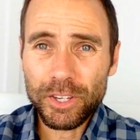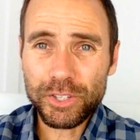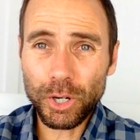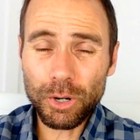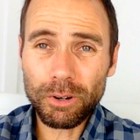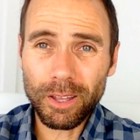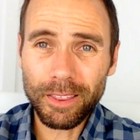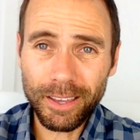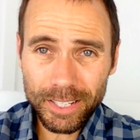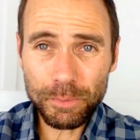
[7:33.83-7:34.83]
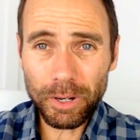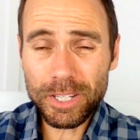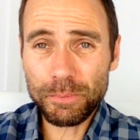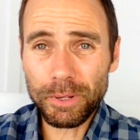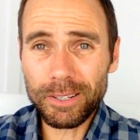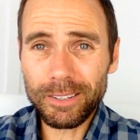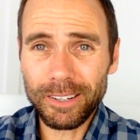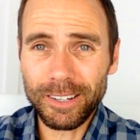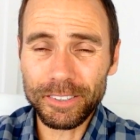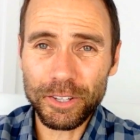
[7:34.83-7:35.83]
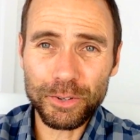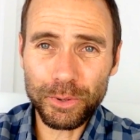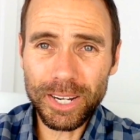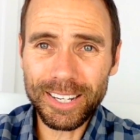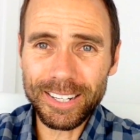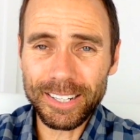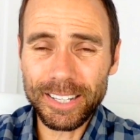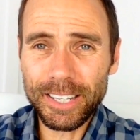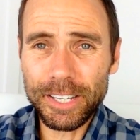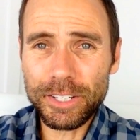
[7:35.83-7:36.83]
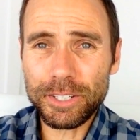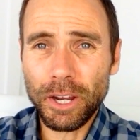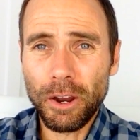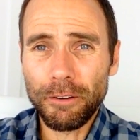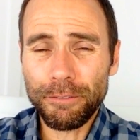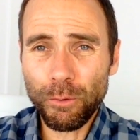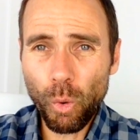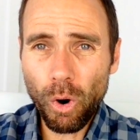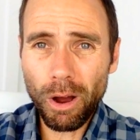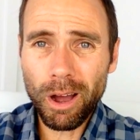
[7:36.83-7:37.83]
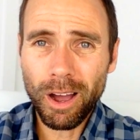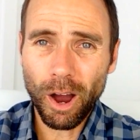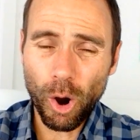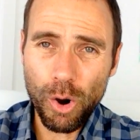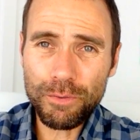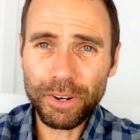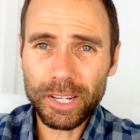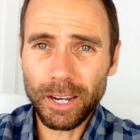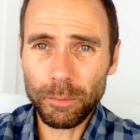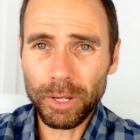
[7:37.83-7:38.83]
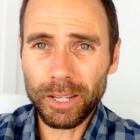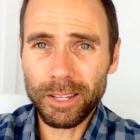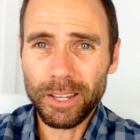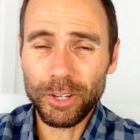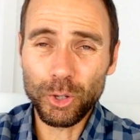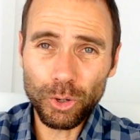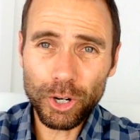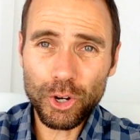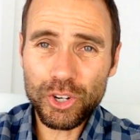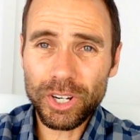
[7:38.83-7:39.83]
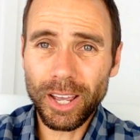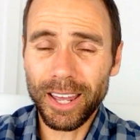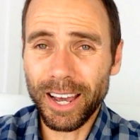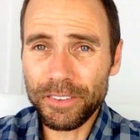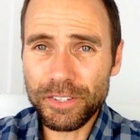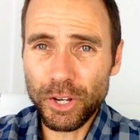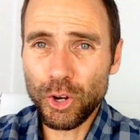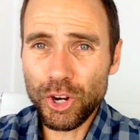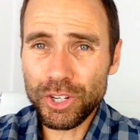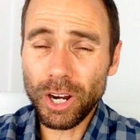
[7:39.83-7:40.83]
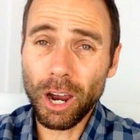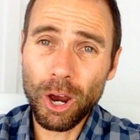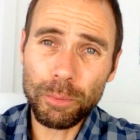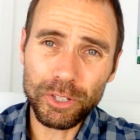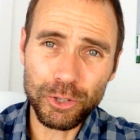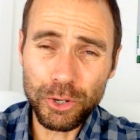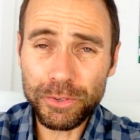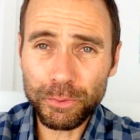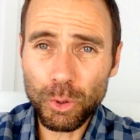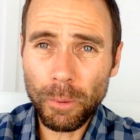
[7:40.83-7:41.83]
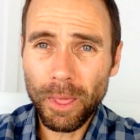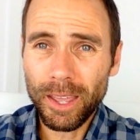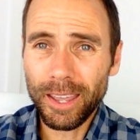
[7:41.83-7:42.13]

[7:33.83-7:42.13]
So that's my spiel on the 3 inner keys for overcoming your inertia and others' inertia. I hope it's useful.